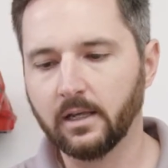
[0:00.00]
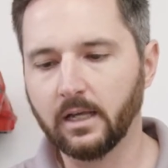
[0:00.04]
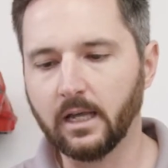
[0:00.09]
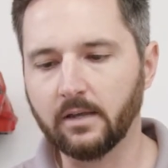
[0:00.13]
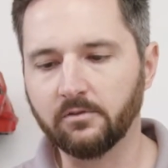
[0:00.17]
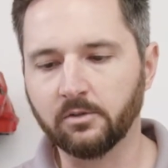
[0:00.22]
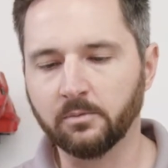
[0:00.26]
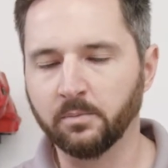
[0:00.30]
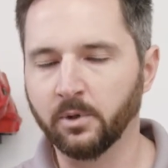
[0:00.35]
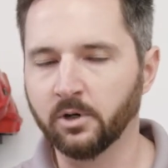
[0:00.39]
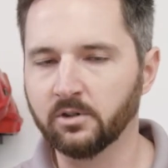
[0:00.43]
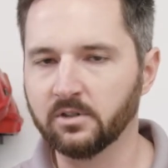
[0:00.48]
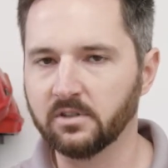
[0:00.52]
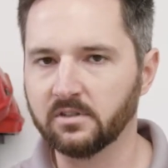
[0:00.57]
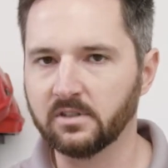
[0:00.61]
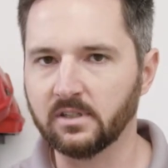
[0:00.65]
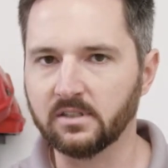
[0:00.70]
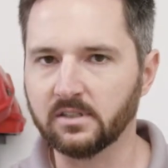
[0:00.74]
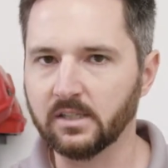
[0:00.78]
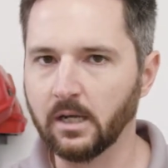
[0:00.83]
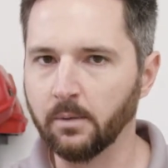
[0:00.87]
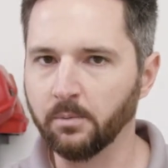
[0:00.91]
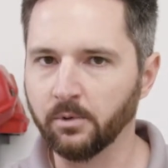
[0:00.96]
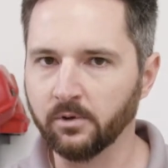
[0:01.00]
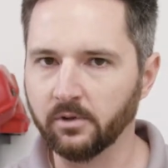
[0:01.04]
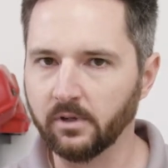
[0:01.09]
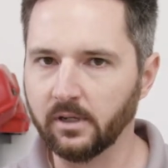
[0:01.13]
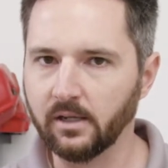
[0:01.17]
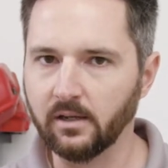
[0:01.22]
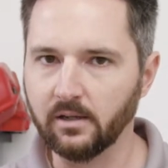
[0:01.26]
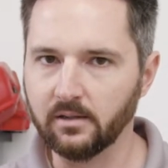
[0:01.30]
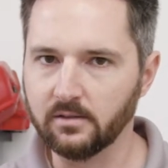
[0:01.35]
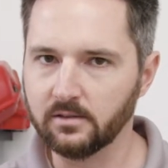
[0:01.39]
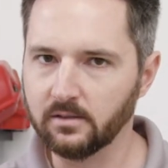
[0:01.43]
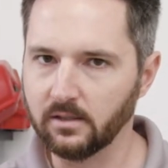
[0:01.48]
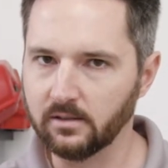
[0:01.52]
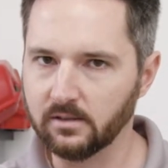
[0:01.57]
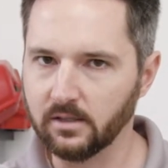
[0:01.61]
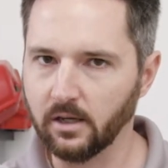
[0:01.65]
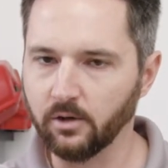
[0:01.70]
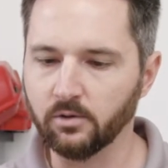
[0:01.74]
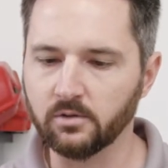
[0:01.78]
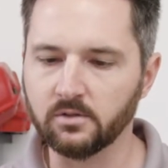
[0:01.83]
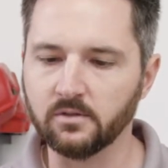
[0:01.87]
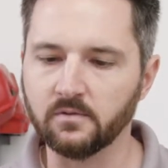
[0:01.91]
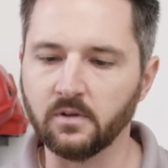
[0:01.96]
If you purchase these separately, it's, it's
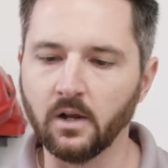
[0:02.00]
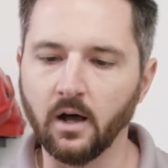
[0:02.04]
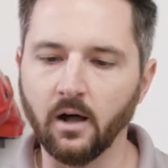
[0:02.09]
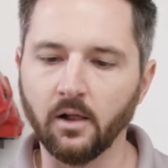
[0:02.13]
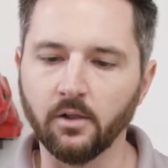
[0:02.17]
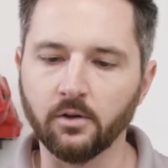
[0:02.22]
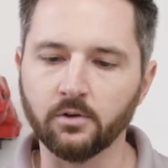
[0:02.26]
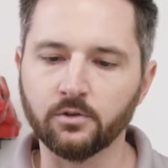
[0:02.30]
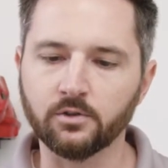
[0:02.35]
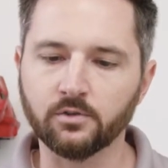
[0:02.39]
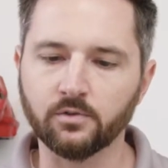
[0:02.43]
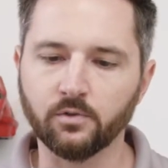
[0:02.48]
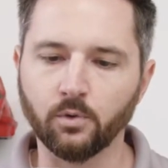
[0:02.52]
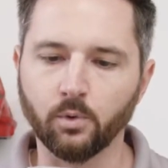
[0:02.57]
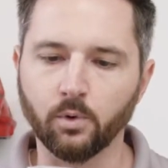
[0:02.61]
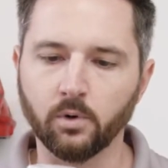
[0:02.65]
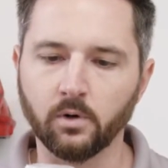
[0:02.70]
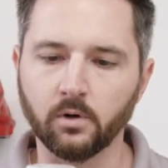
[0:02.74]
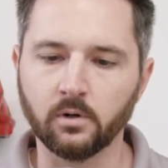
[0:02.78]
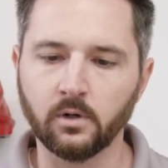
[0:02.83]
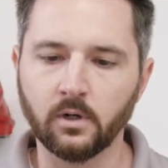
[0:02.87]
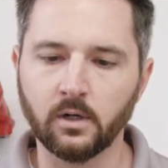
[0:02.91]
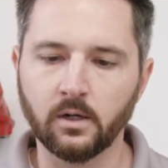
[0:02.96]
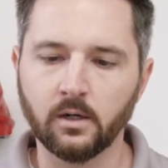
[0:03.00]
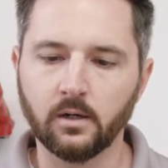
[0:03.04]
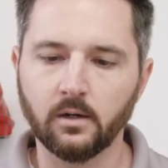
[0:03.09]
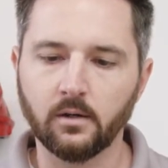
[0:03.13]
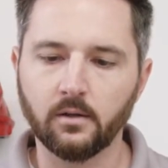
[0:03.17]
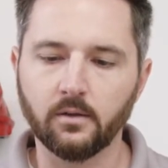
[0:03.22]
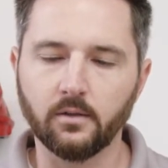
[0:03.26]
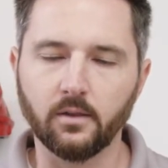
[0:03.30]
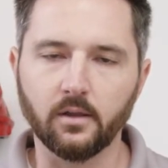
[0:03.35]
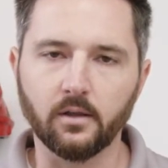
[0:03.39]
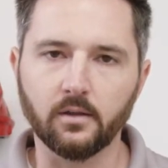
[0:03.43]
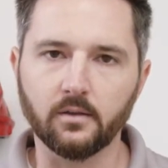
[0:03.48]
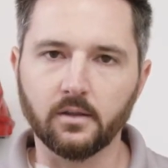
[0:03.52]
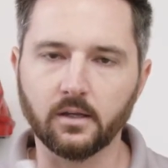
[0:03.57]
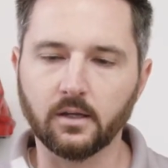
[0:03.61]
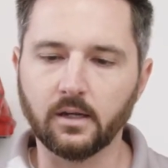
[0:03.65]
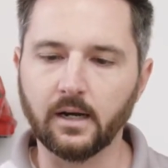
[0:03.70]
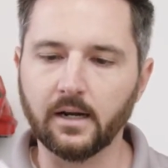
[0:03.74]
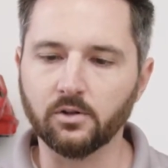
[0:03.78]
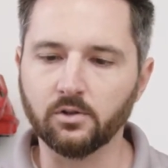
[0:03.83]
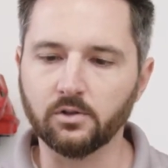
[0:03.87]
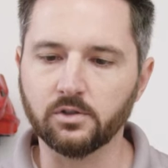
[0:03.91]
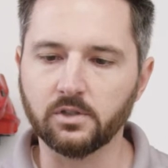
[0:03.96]
hundreds of dollars for the, the
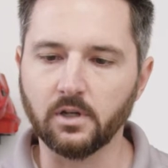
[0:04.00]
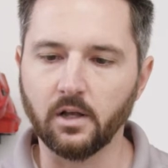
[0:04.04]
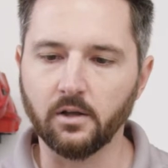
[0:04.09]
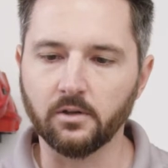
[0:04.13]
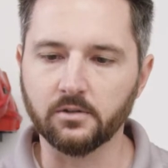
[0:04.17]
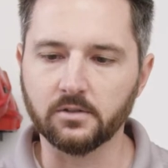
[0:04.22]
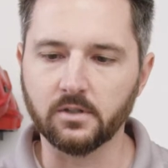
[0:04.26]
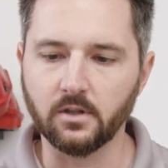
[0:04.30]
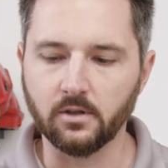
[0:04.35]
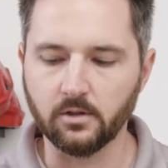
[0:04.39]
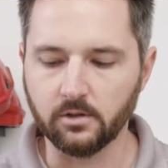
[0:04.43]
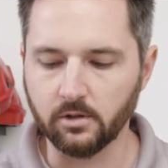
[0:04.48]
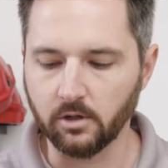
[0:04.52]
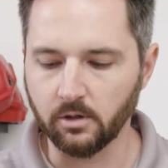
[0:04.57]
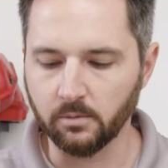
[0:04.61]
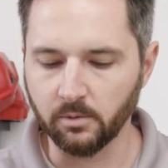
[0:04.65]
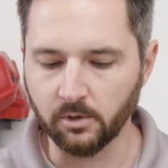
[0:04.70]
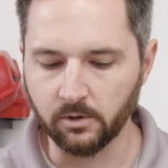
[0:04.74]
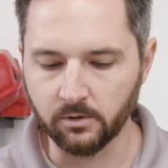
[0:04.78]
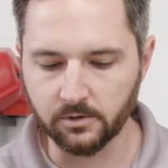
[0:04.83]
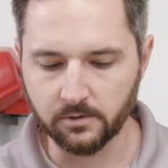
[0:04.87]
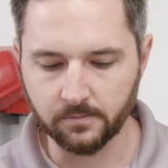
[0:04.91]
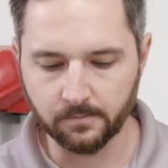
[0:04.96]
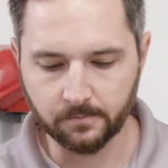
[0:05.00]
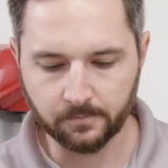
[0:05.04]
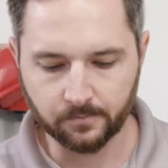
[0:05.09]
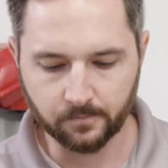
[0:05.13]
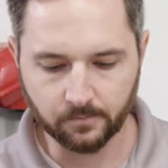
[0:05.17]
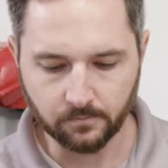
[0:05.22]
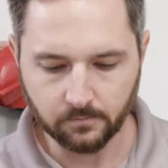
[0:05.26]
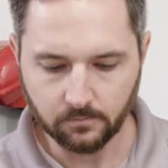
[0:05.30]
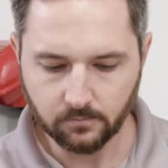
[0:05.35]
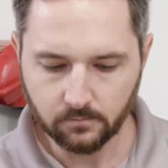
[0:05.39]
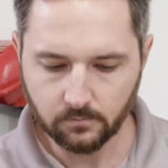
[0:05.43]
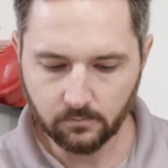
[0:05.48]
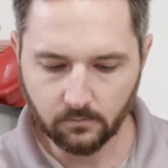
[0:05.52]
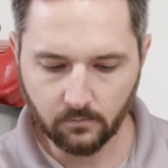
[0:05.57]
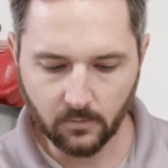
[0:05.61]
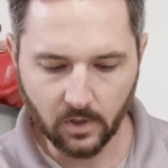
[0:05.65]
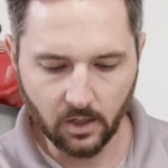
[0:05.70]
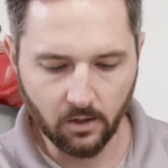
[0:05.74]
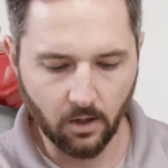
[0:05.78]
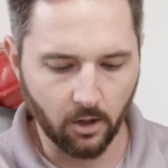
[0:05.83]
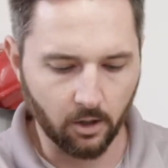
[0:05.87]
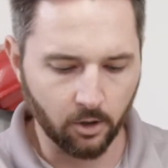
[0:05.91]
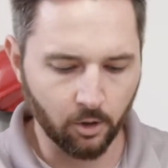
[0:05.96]
connector shells and the terminals,
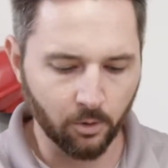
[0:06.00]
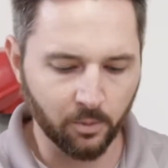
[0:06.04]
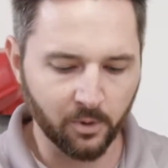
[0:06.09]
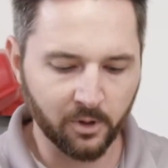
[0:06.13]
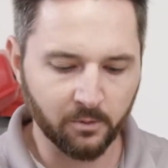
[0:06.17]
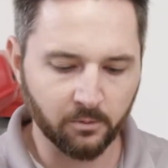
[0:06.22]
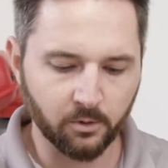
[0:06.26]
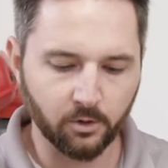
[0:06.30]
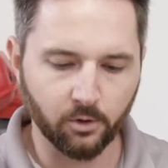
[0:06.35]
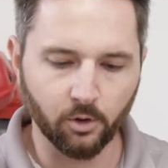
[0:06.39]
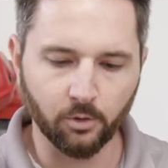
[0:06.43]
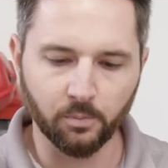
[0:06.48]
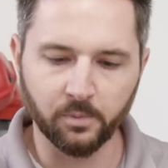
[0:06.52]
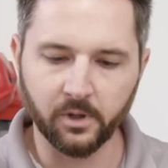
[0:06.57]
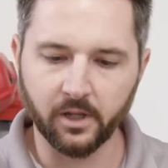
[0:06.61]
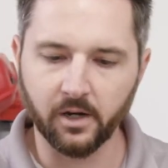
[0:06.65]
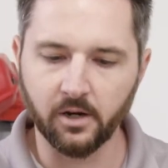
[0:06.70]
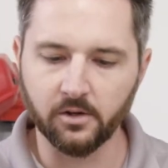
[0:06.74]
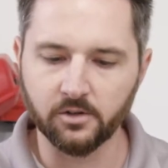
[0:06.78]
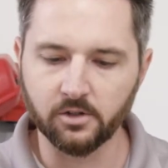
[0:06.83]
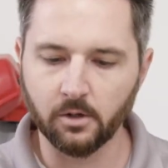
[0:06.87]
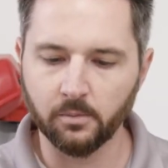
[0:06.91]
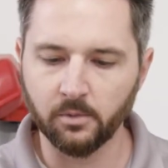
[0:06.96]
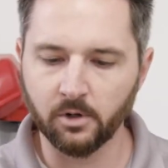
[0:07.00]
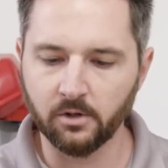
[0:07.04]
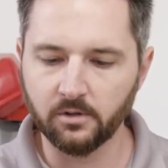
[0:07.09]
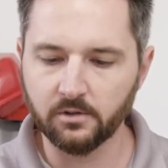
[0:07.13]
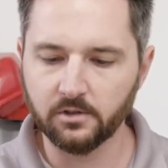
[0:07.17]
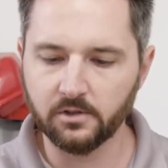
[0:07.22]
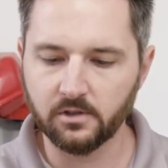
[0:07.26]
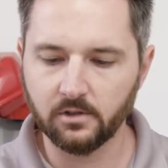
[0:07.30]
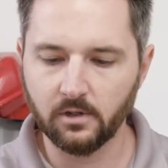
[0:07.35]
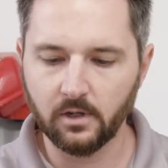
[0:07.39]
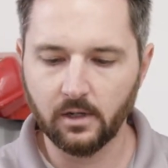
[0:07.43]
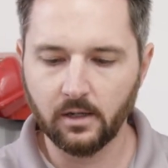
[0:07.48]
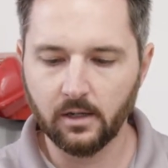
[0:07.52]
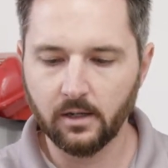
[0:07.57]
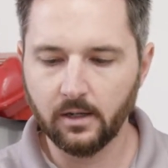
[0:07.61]
all gold-plated gold terminals.